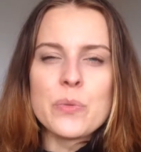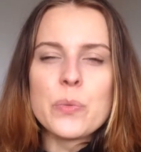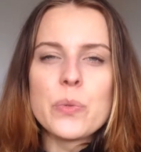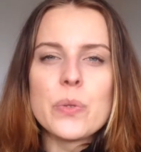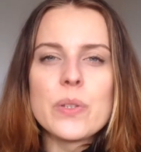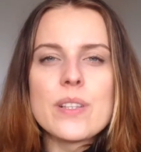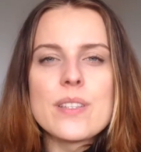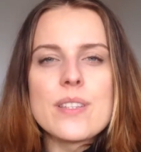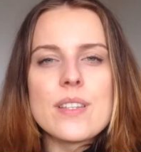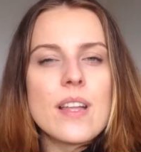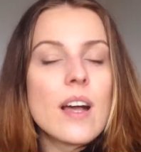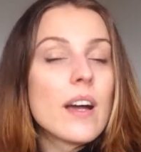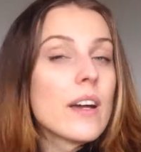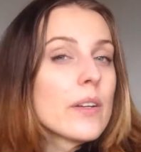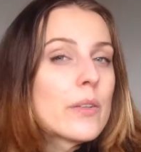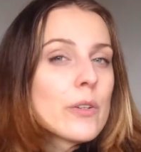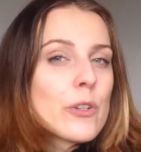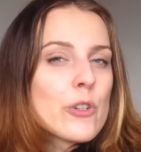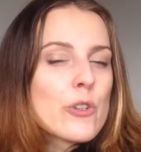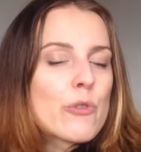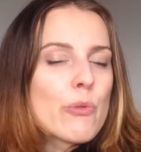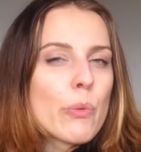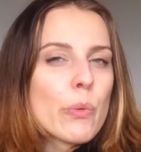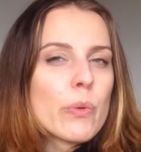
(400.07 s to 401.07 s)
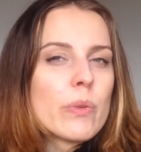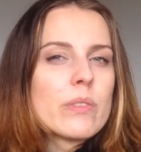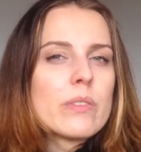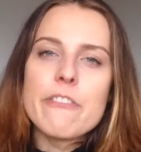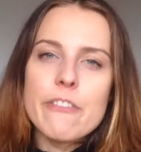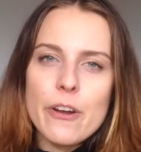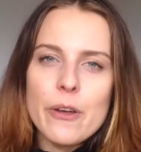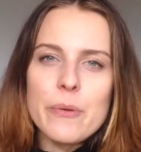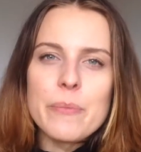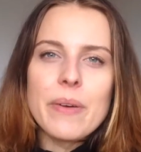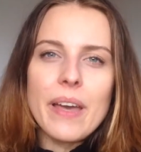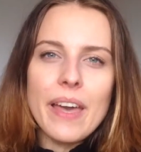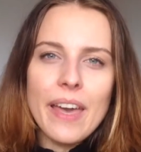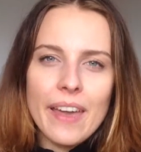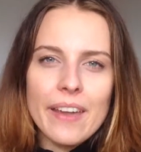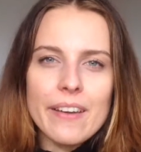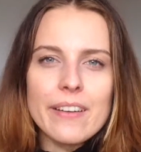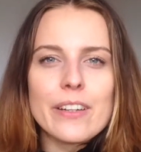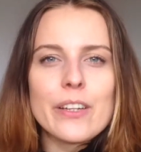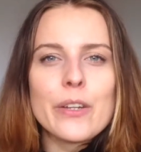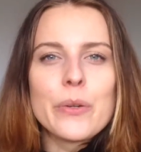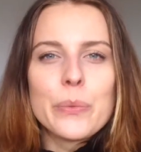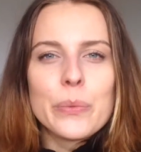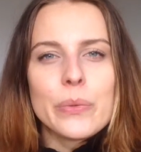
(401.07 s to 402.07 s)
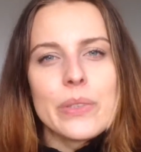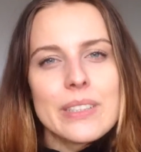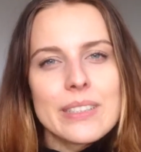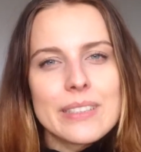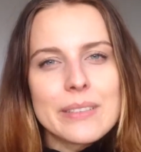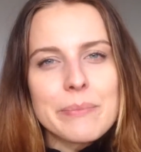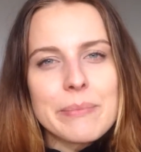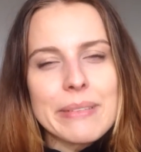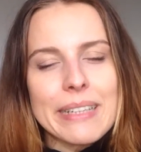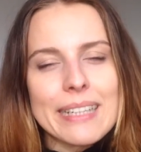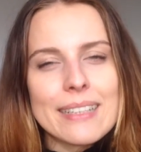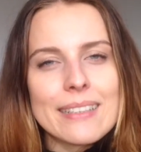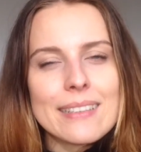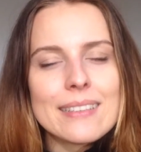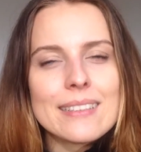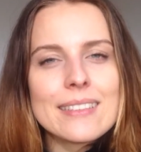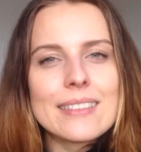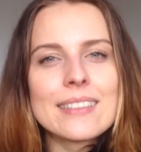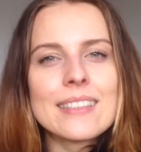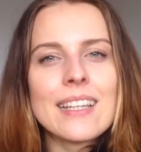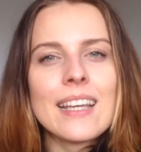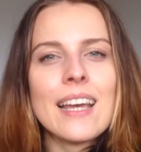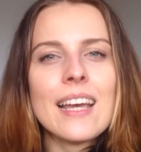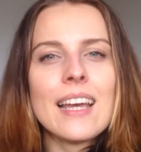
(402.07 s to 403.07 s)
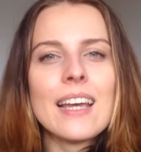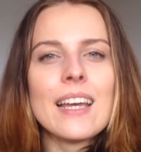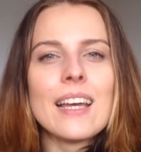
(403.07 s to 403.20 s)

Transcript: wool is an Irish wool from Kerry Woolen Mills.